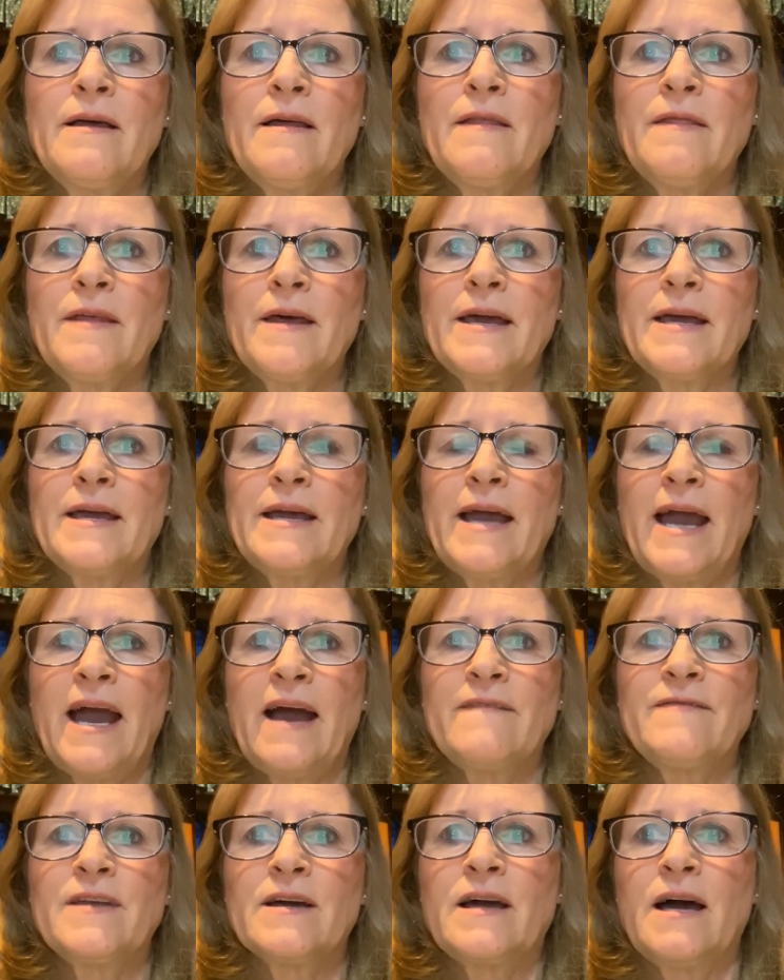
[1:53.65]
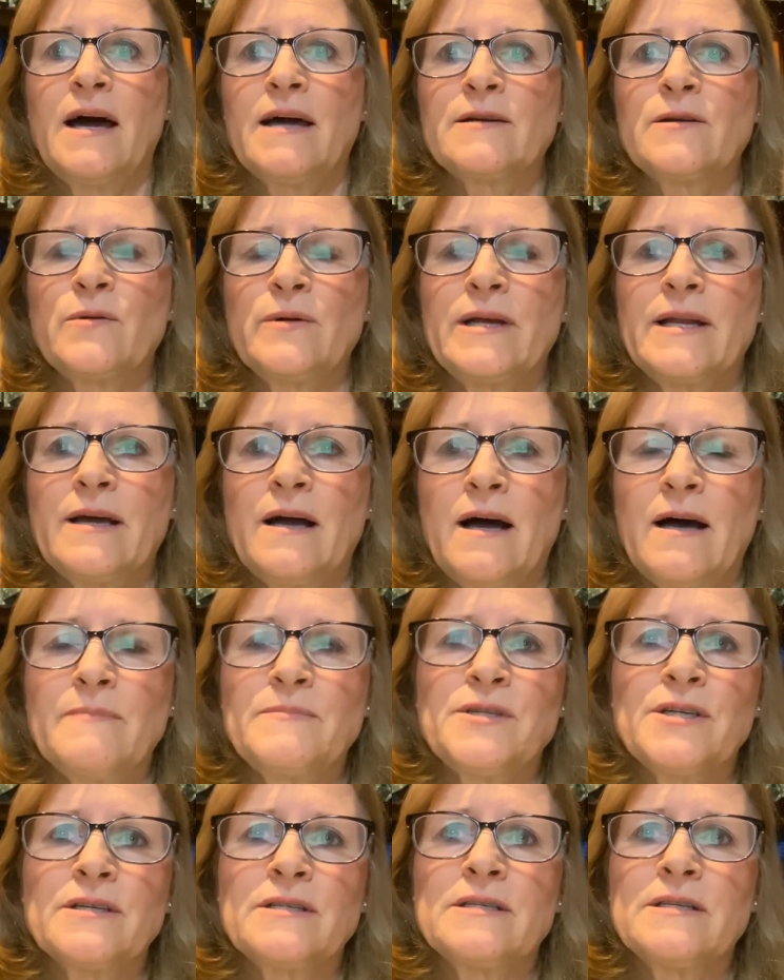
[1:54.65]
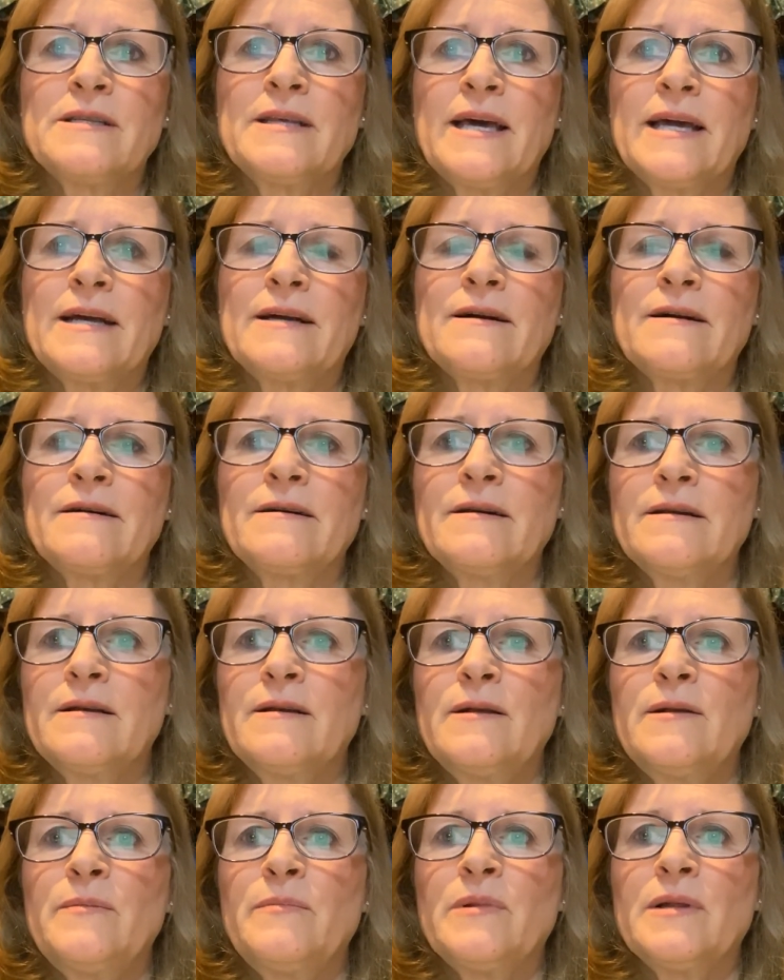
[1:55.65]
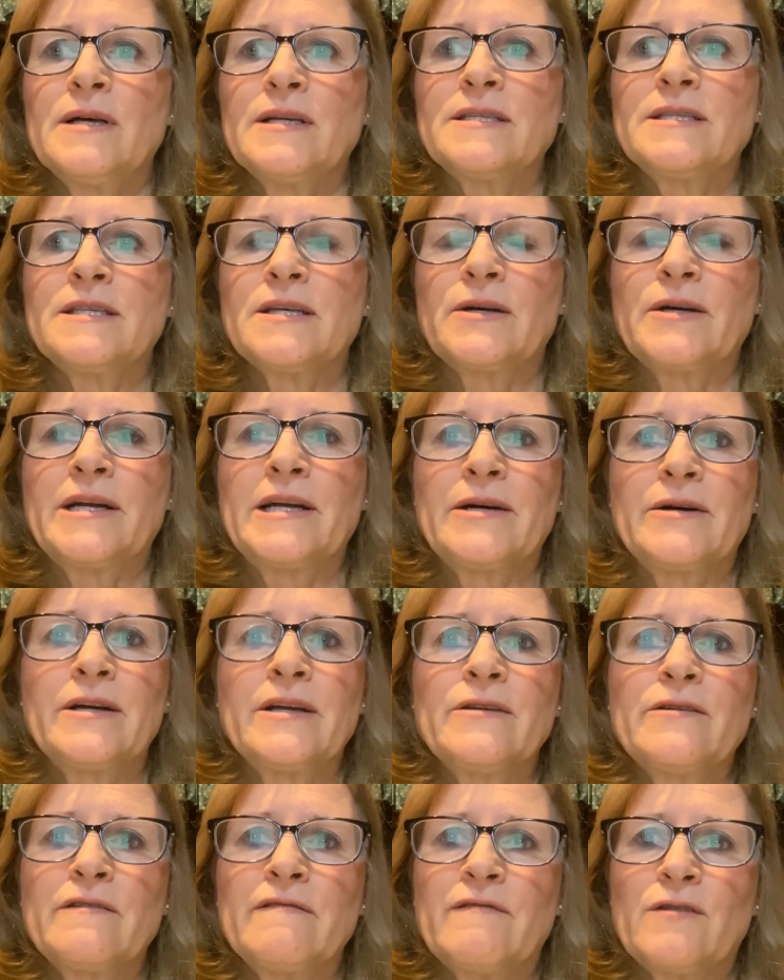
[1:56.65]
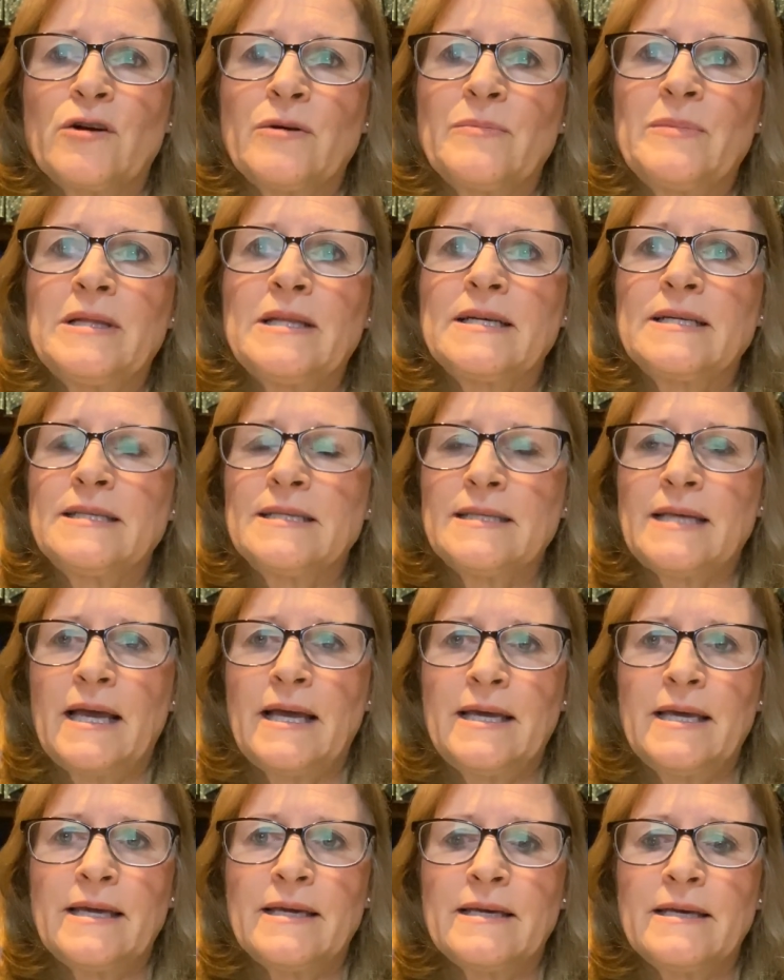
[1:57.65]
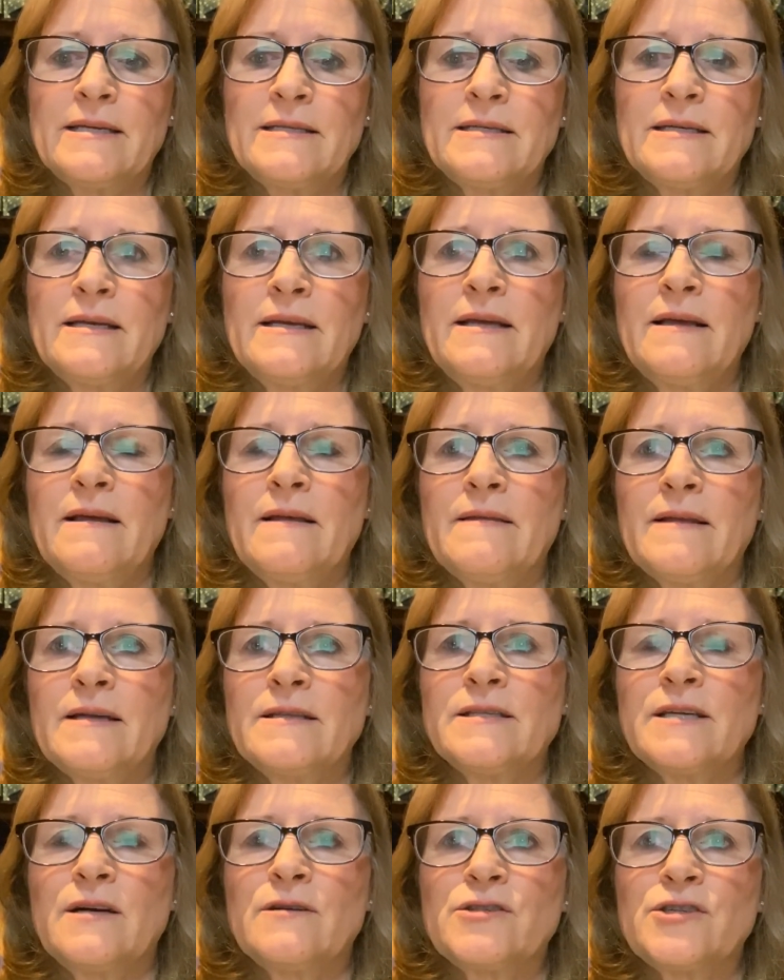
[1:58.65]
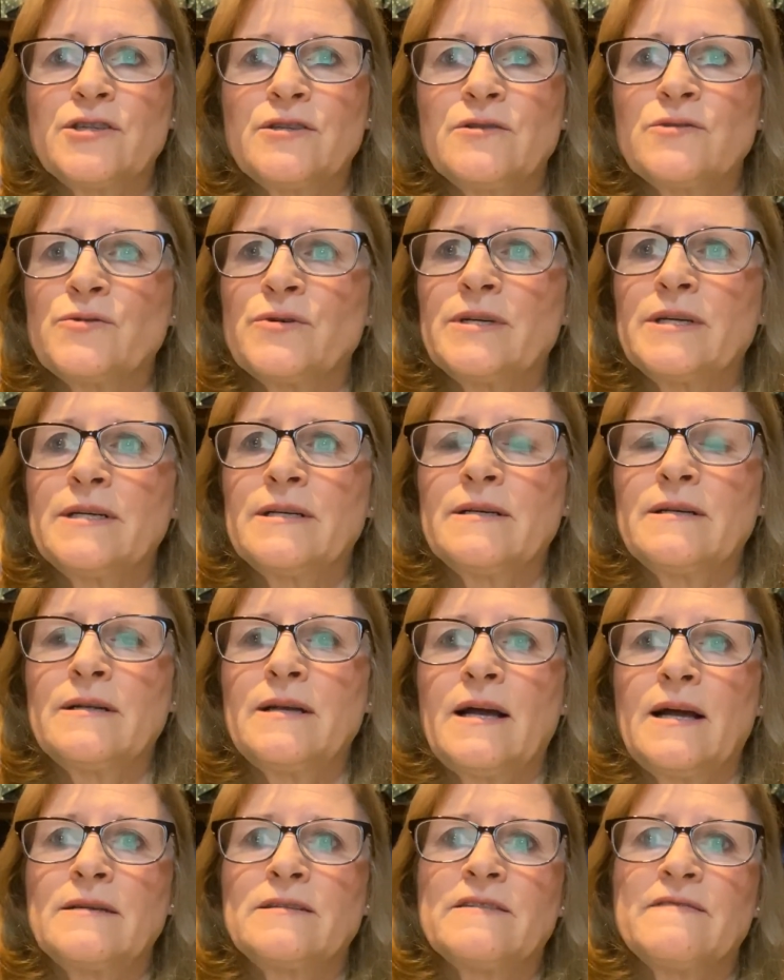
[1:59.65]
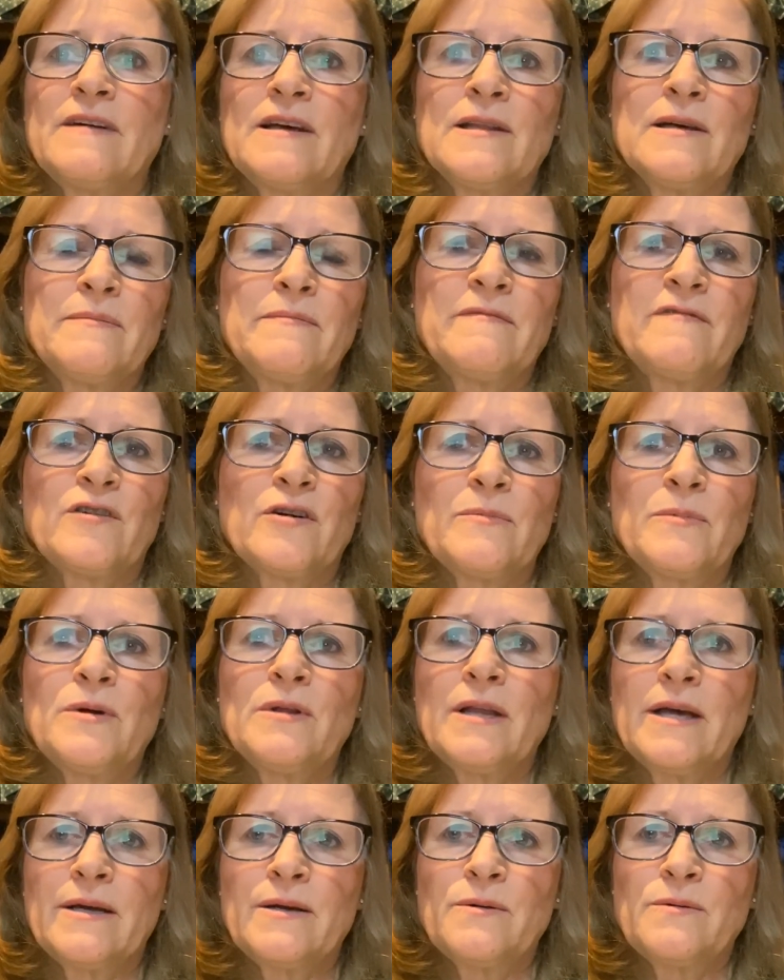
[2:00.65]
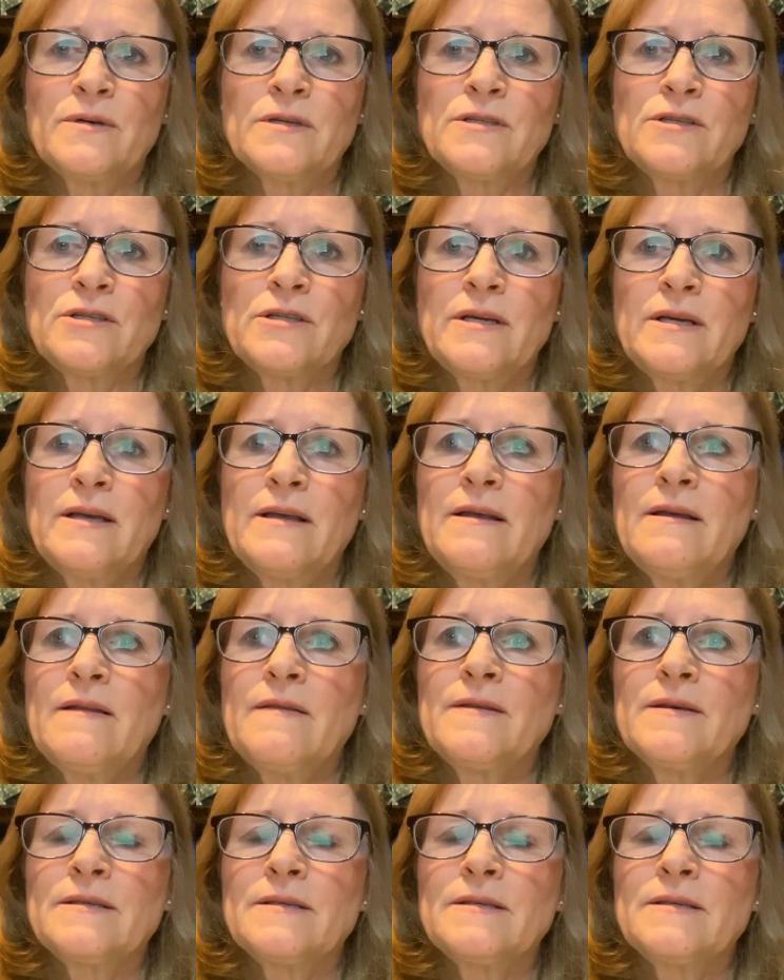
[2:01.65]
They have the concrete object there, plus they're hearing you verbally saying it, and that's how children develop verbal language. The